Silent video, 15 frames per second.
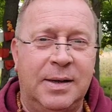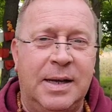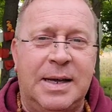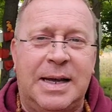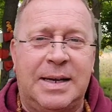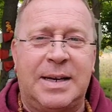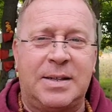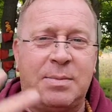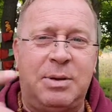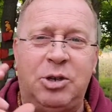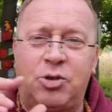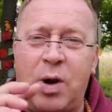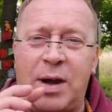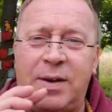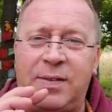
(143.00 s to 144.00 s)
It doesn't mean
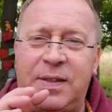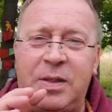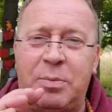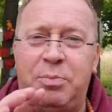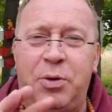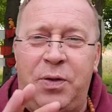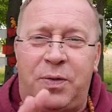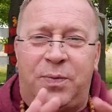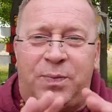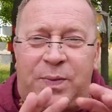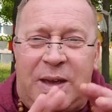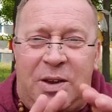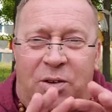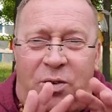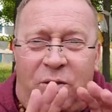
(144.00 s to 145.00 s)
trying to see the Buddha's
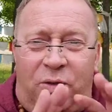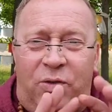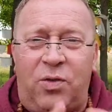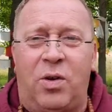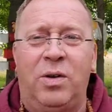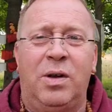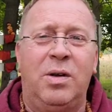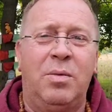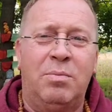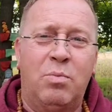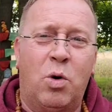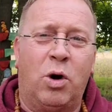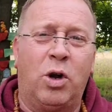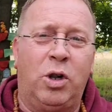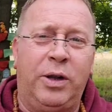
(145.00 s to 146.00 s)
fingers
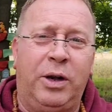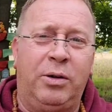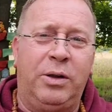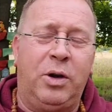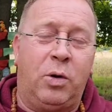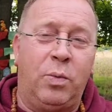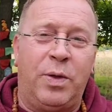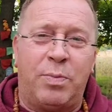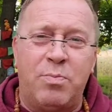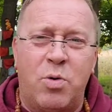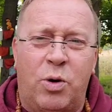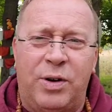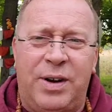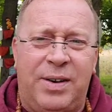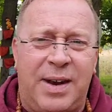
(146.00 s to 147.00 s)
more clearly or with
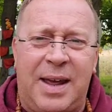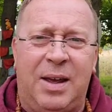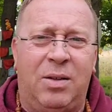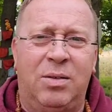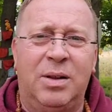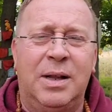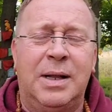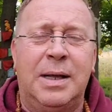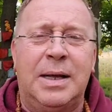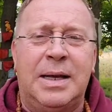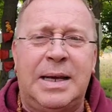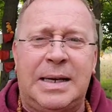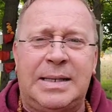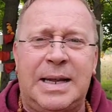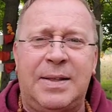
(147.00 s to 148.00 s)
more detail.
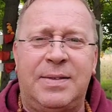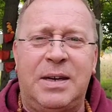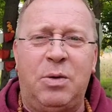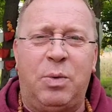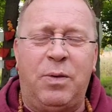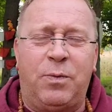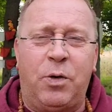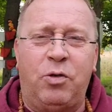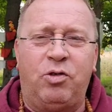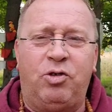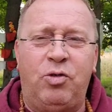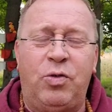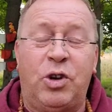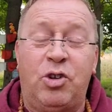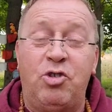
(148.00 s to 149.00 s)
Intensity refers
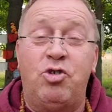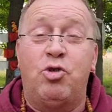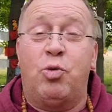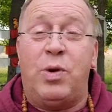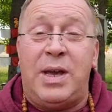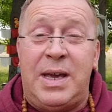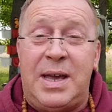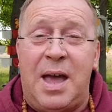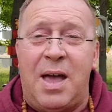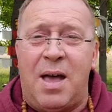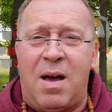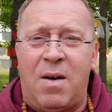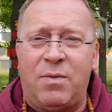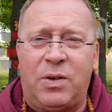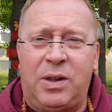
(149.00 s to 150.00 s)
to the degree
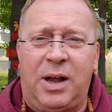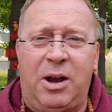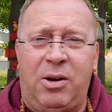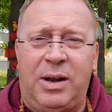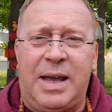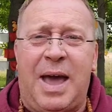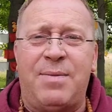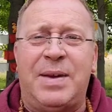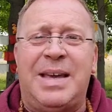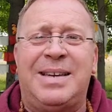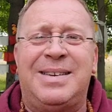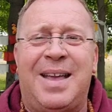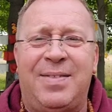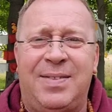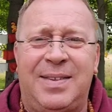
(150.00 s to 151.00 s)
of clarity. Having
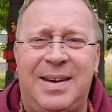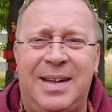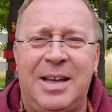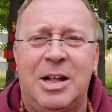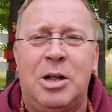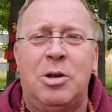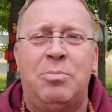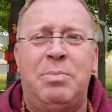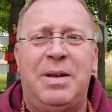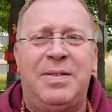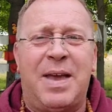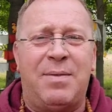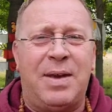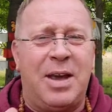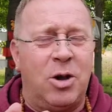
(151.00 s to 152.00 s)
intensity means
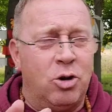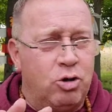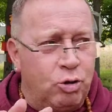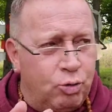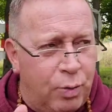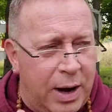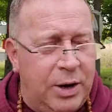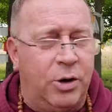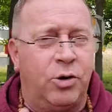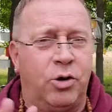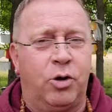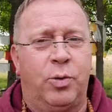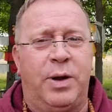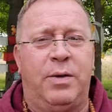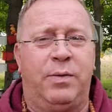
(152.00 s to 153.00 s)
having a greater
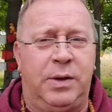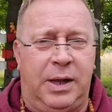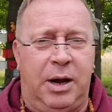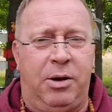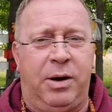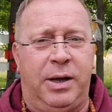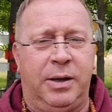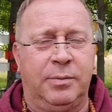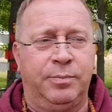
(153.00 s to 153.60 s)
degree of clarity.